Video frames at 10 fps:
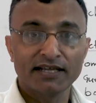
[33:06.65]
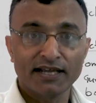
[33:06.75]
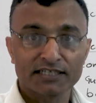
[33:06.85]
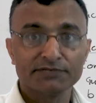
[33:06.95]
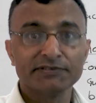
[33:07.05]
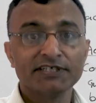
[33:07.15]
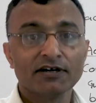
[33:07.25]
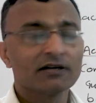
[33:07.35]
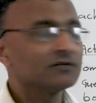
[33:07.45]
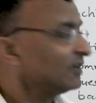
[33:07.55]
activity,
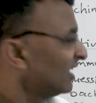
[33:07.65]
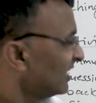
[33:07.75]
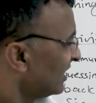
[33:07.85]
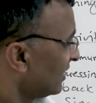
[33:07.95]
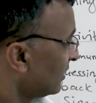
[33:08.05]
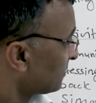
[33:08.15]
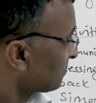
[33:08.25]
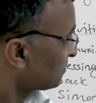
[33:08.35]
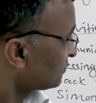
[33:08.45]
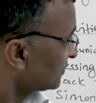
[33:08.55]
or
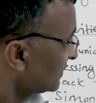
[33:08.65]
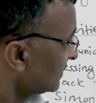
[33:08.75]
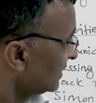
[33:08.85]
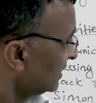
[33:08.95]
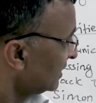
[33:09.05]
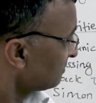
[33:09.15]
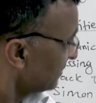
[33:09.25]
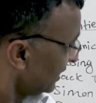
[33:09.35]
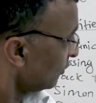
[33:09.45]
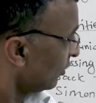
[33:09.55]
in
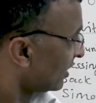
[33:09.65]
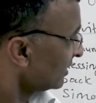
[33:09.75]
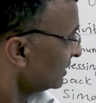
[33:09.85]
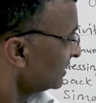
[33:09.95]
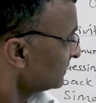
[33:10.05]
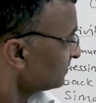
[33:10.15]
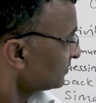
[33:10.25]
pair work,